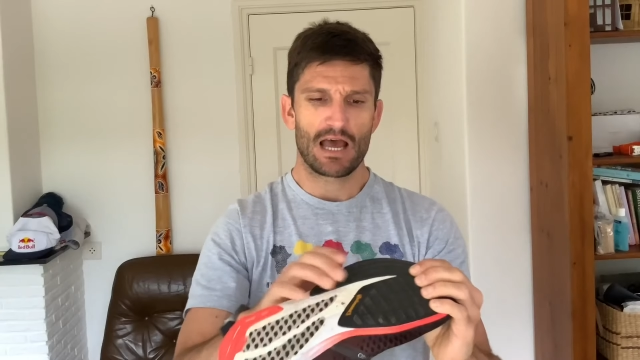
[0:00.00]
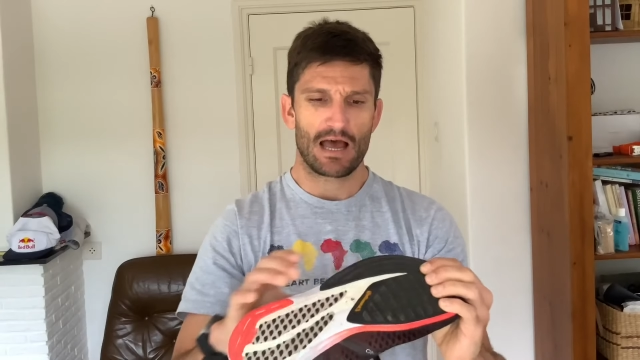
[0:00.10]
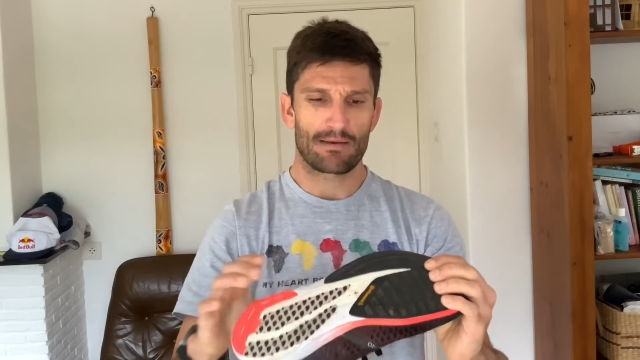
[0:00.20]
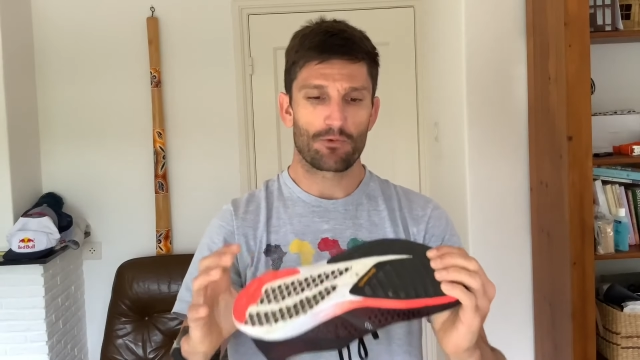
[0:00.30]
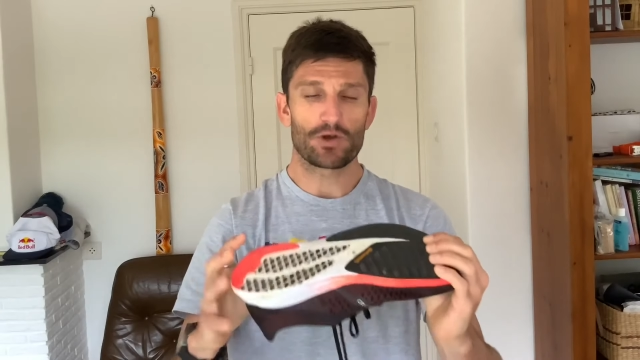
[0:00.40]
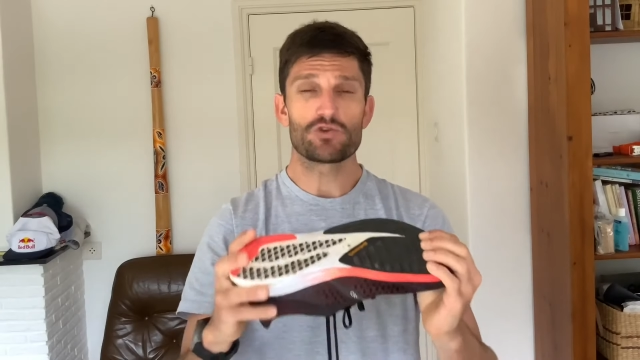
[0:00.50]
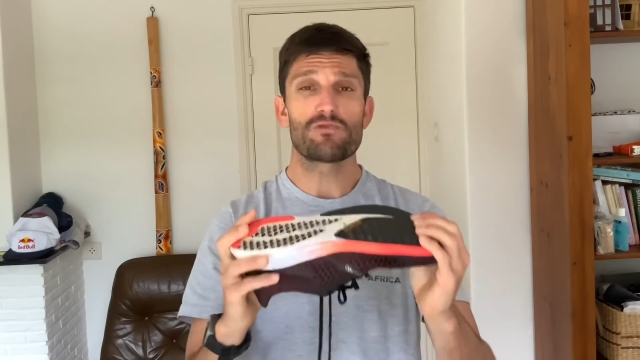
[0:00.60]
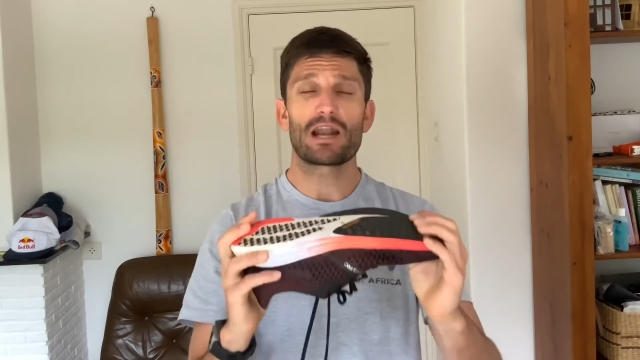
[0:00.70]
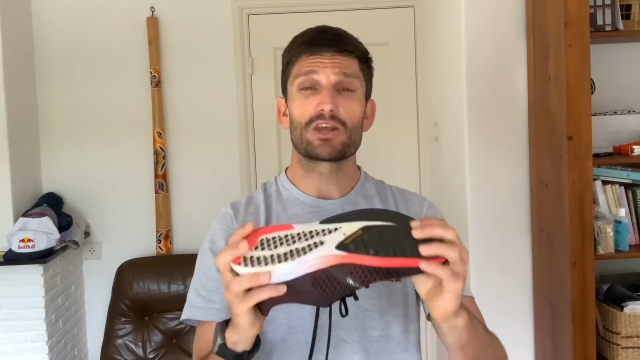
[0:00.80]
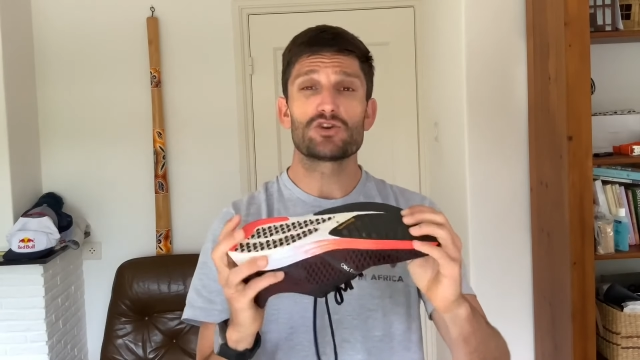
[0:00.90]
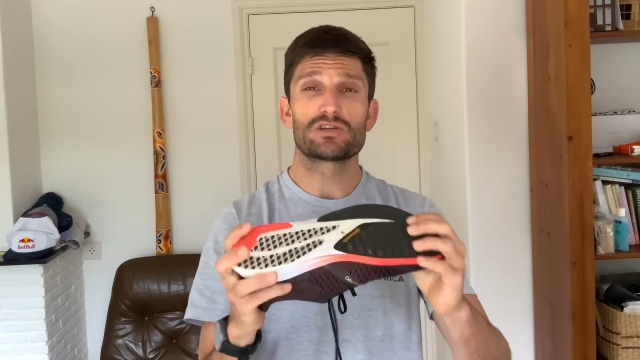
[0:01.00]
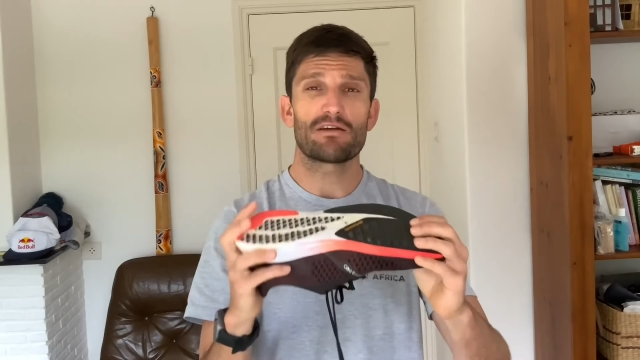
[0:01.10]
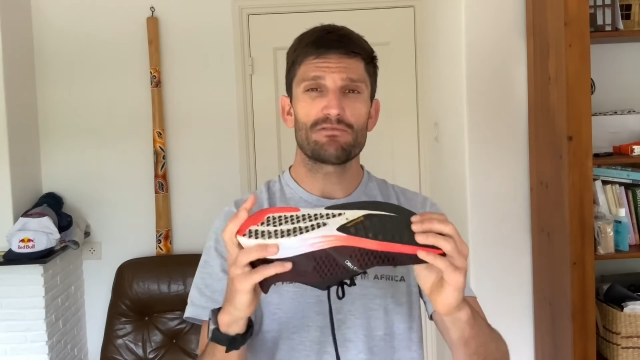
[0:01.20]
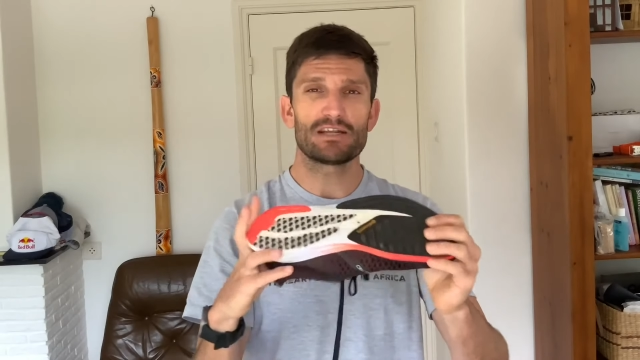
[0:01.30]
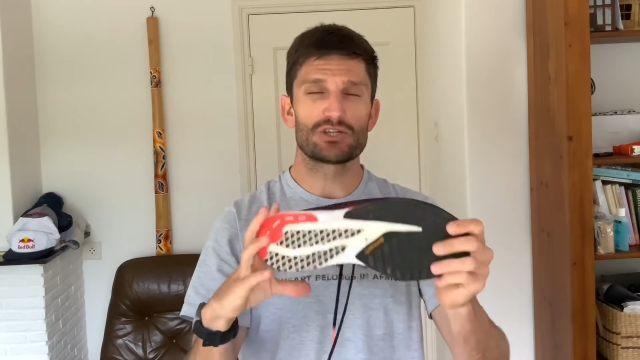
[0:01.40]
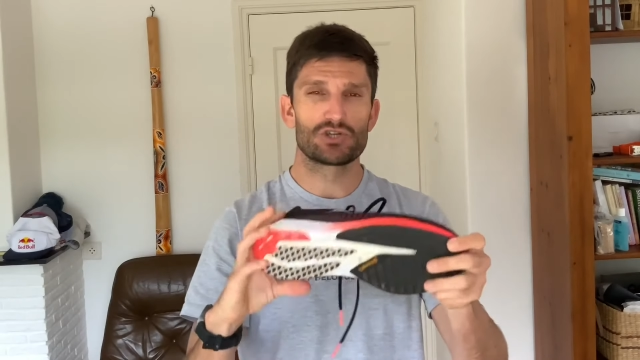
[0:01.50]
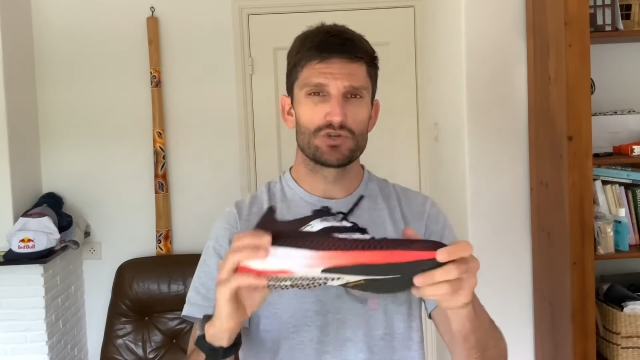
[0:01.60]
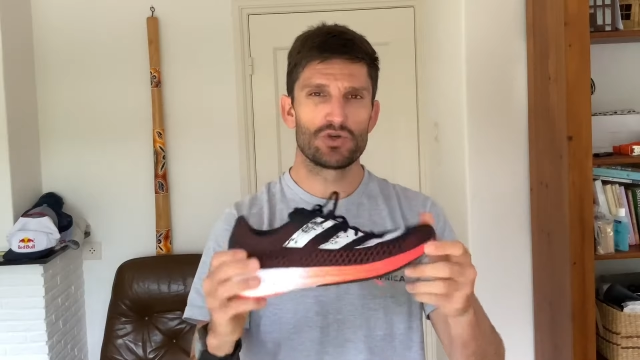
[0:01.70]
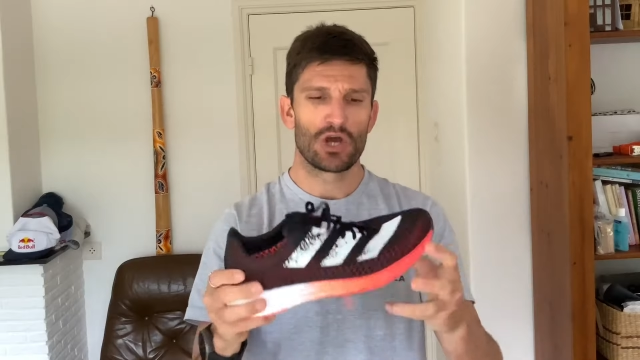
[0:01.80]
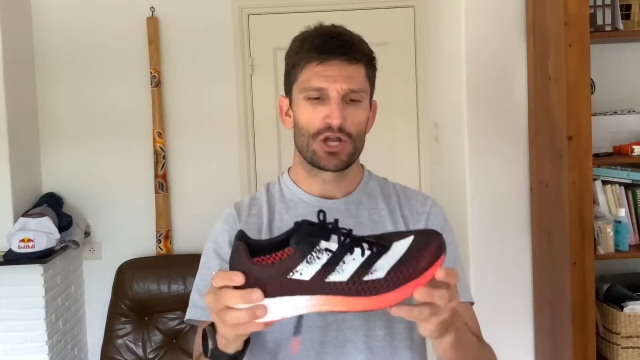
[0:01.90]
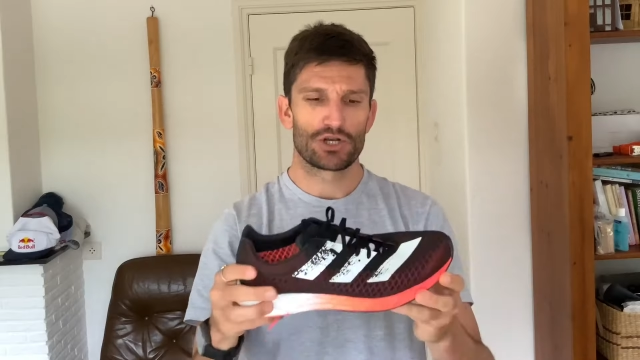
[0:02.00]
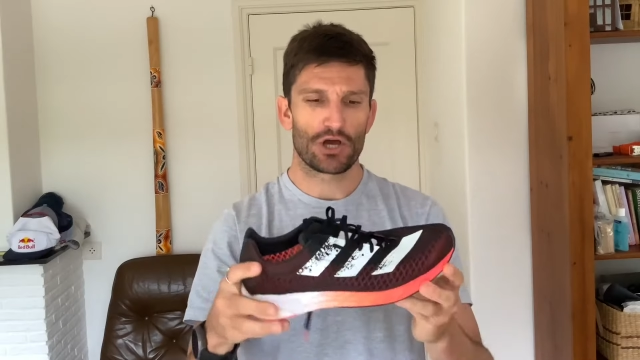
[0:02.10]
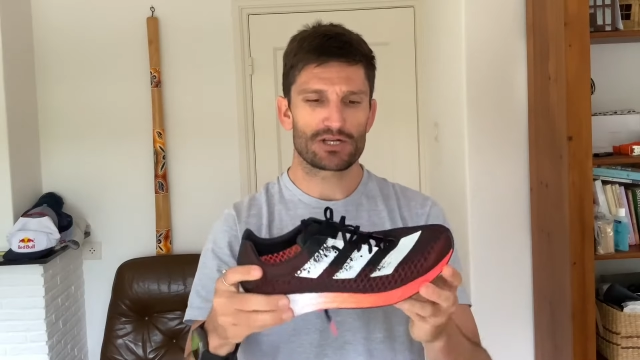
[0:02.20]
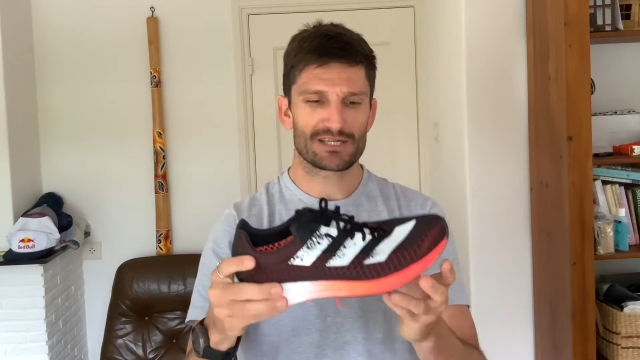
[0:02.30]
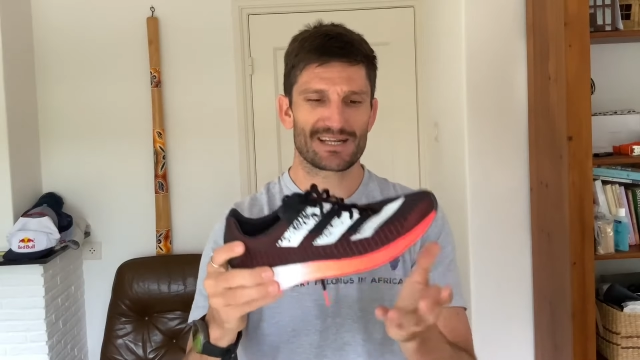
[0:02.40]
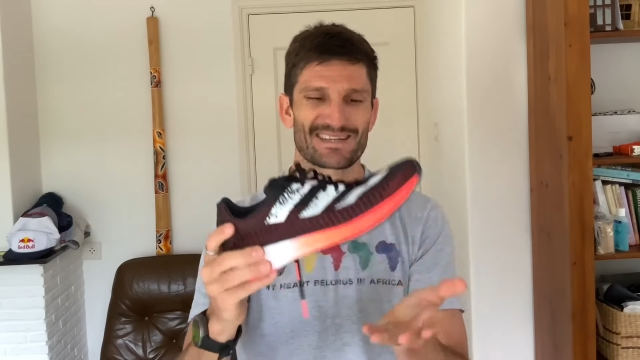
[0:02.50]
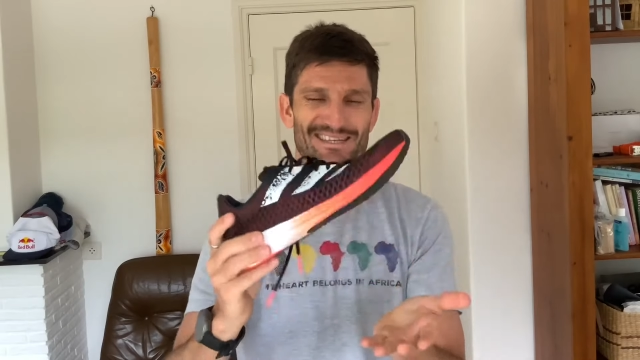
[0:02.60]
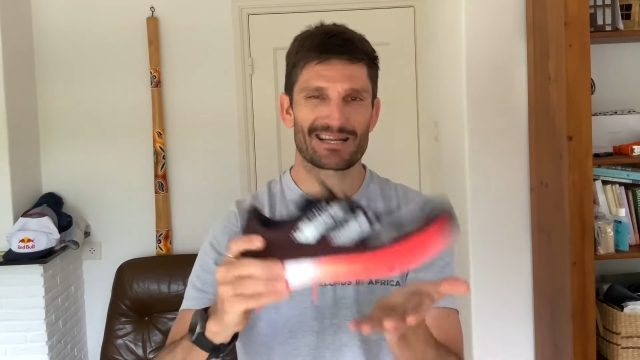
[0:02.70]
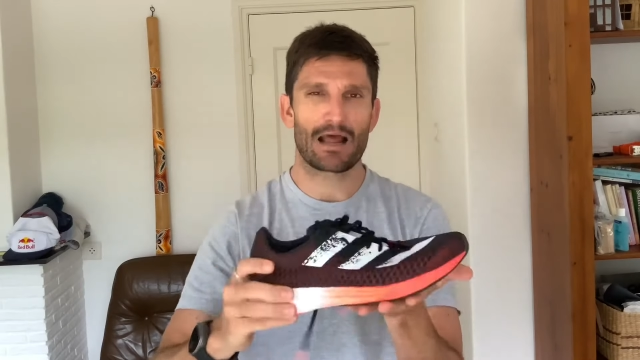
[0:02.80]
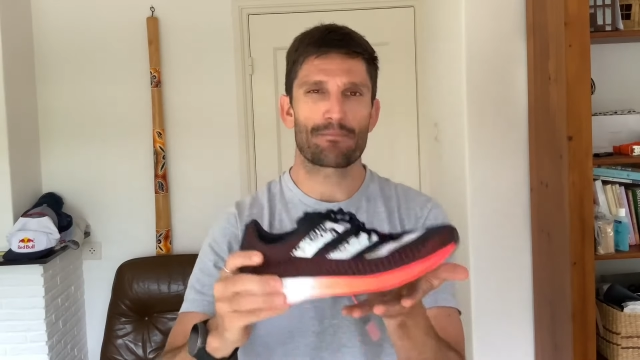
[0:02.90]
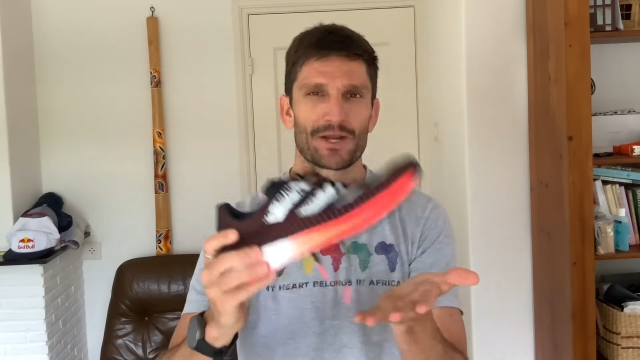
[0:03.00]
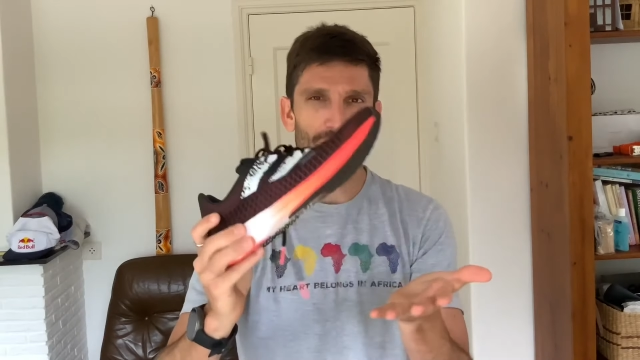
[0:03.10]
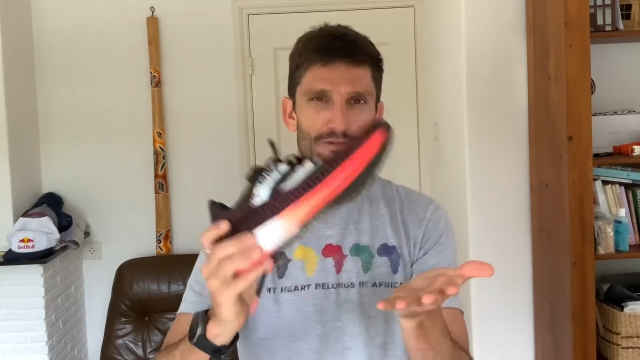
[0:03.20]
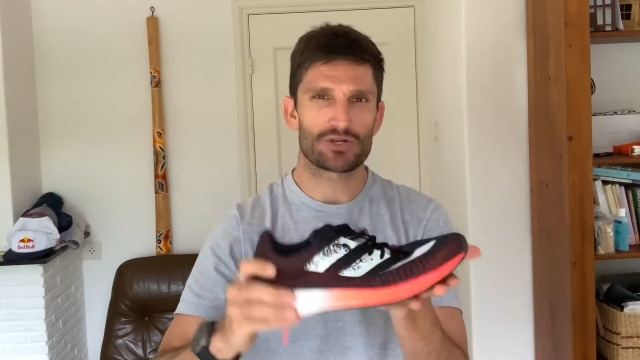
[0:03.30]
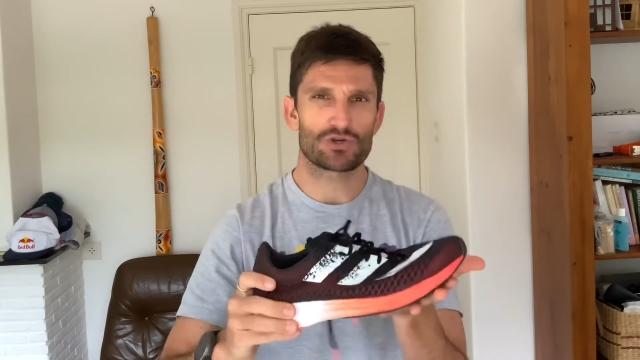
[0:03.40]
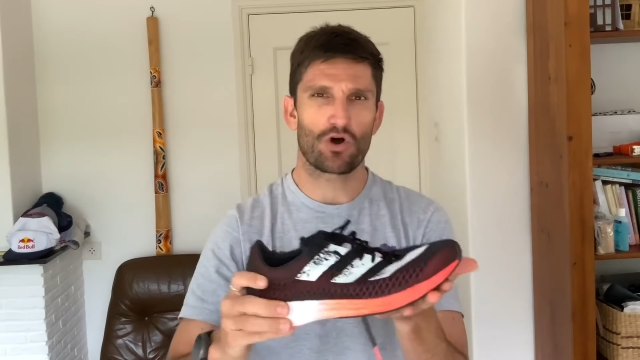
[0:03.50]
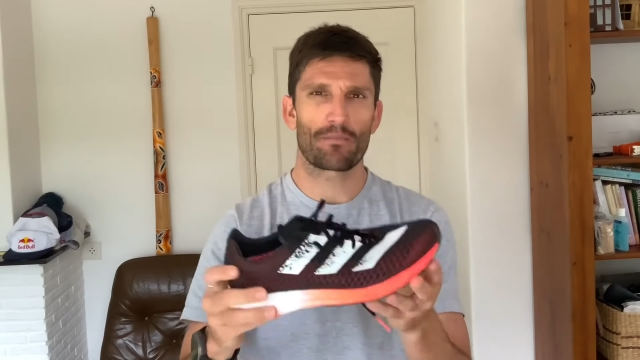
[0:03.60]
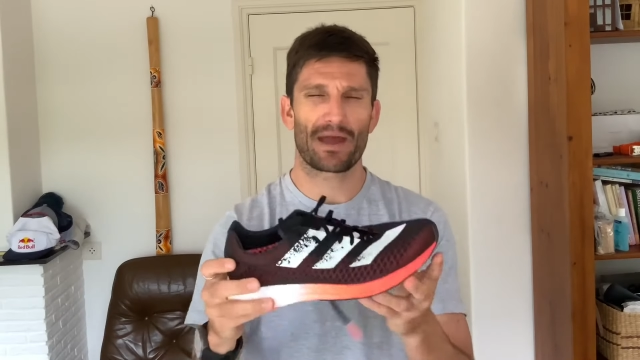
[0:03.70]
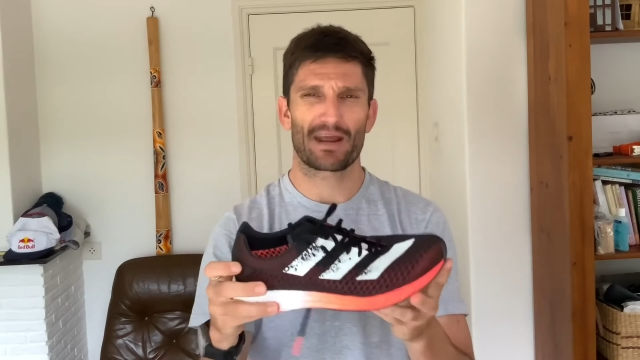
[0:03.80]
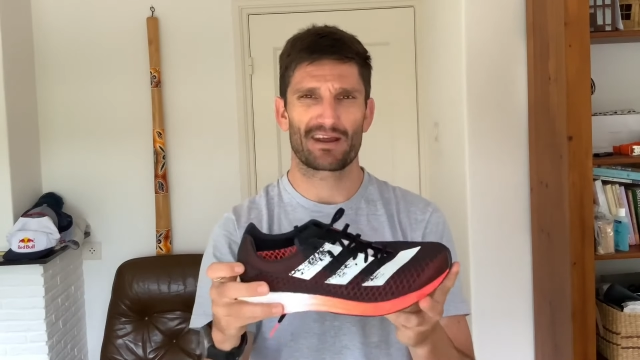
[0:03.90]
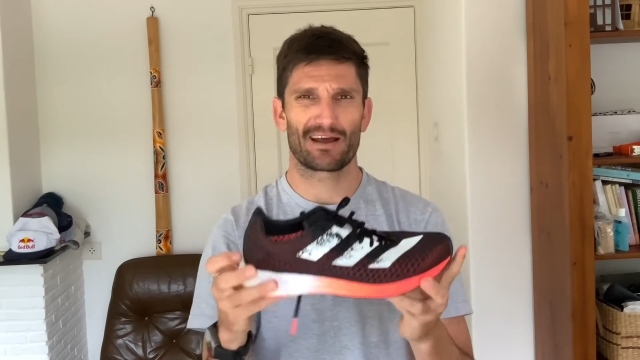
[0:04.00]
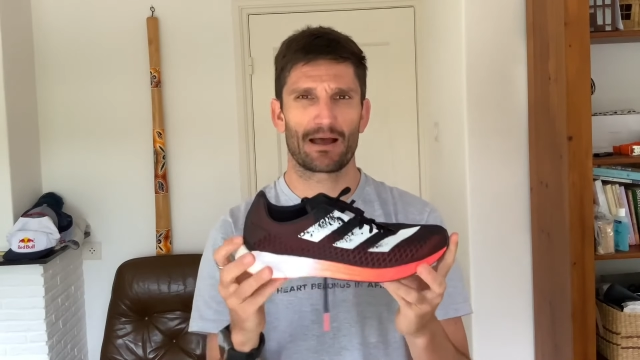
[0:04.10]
But when you're running, you definitely do notice that slapping on the tarmac,